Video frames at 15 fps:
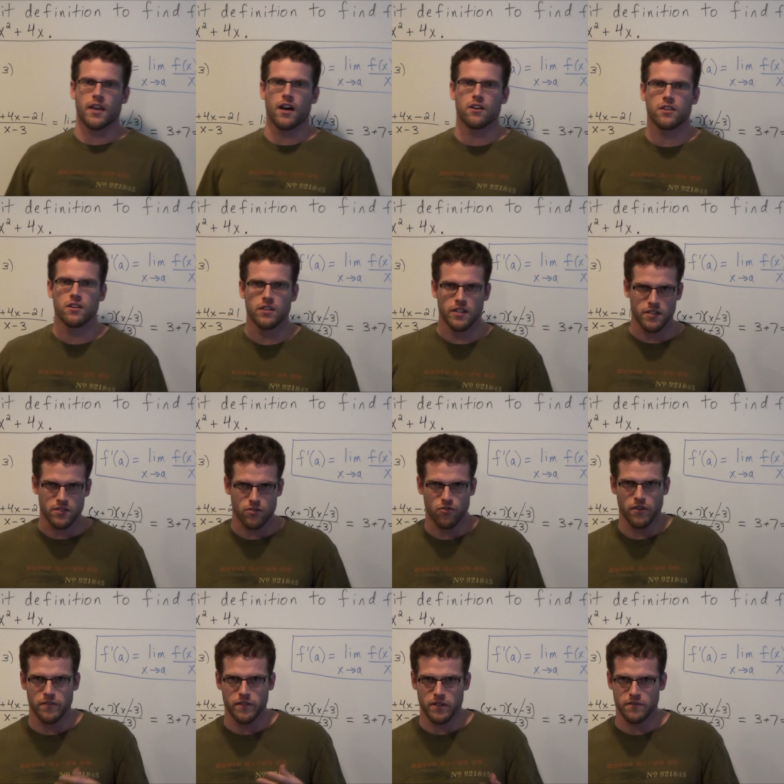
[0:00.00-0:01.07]
calculating
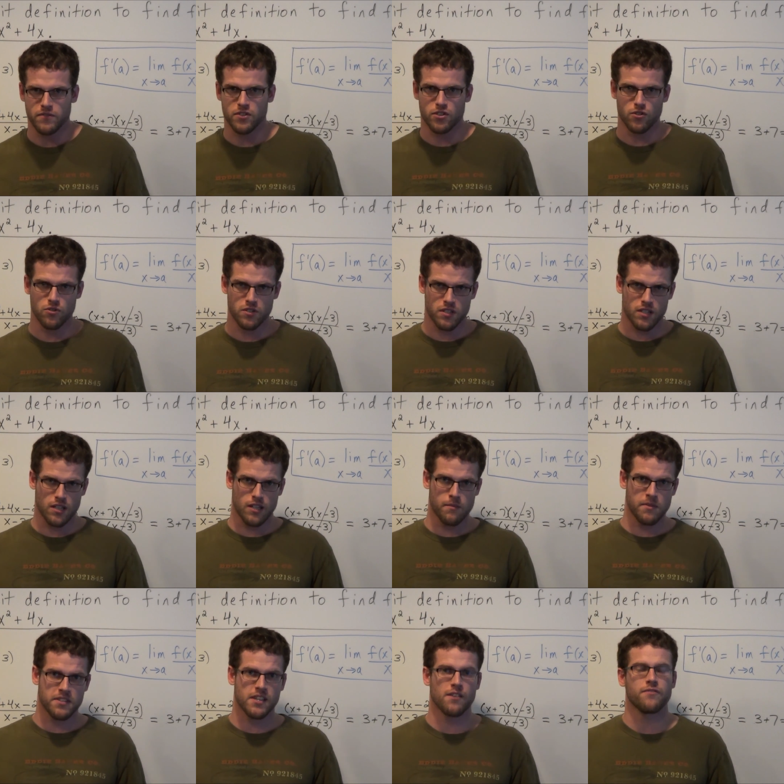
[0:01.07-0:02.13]
derivatives using the
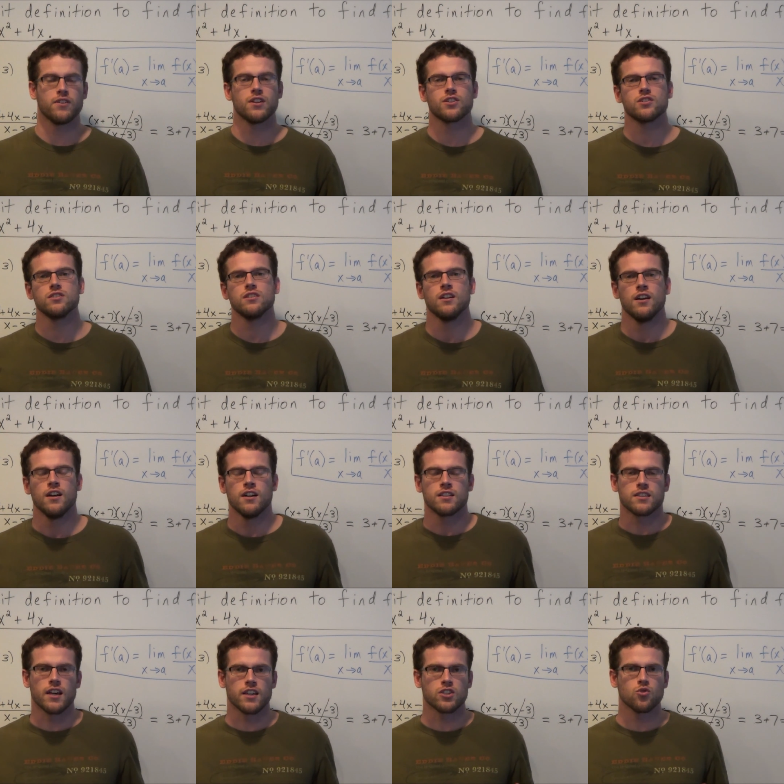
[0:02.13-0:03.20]
limit definition.
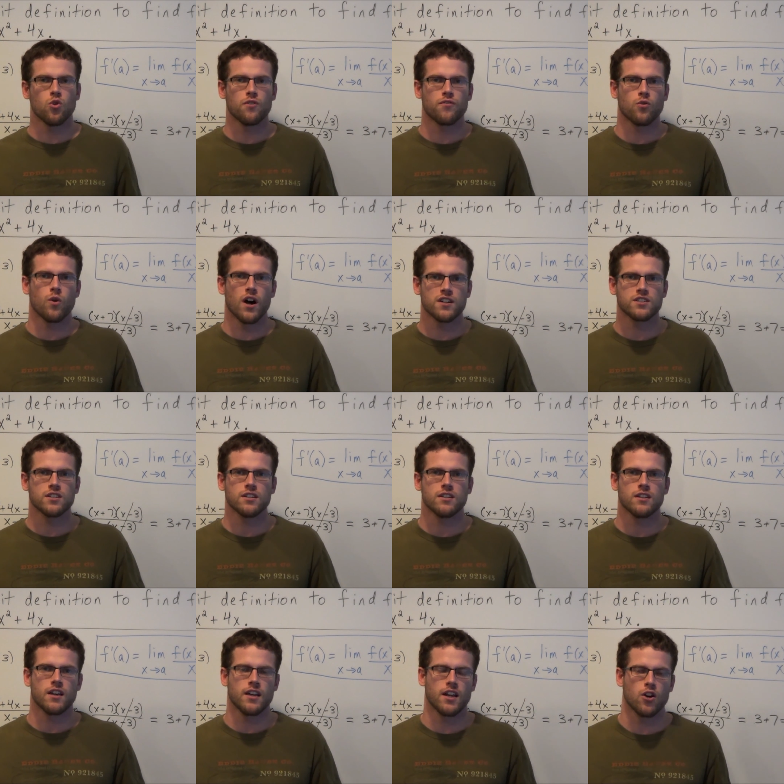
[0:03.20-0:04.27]
Thank you all for watching,
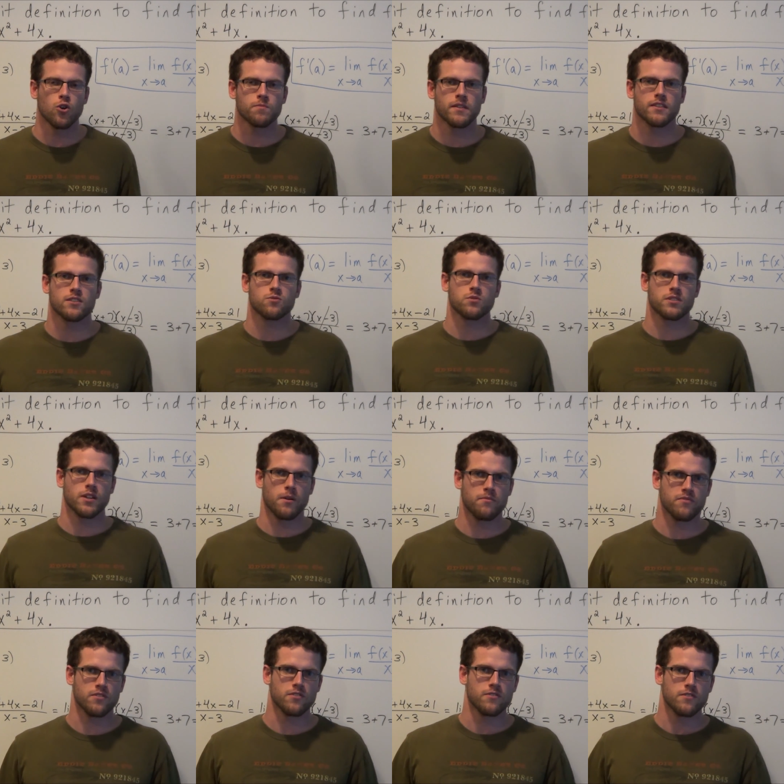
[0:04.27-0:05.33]
and I hope that this was
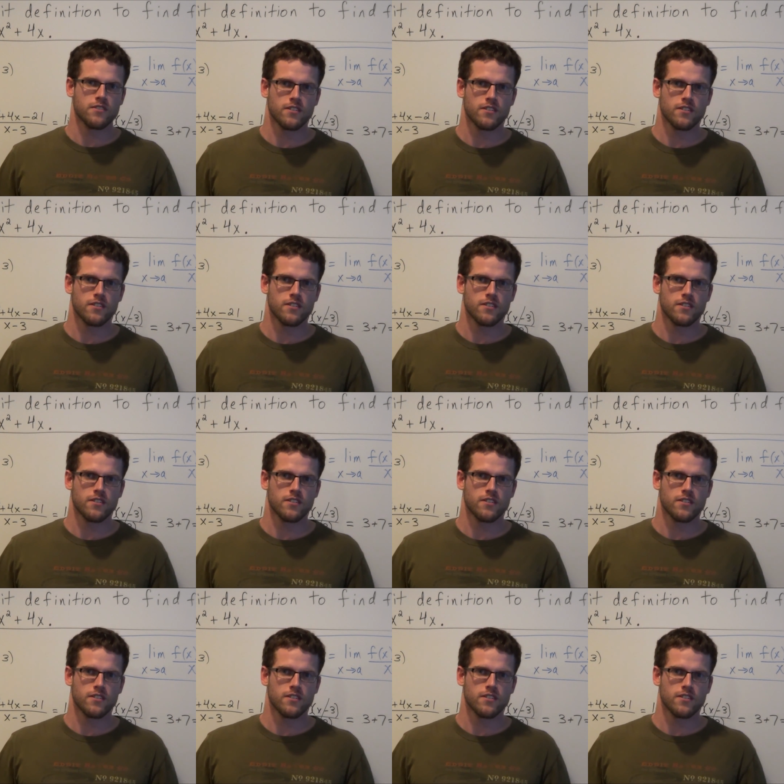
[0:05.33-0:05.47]
helpful.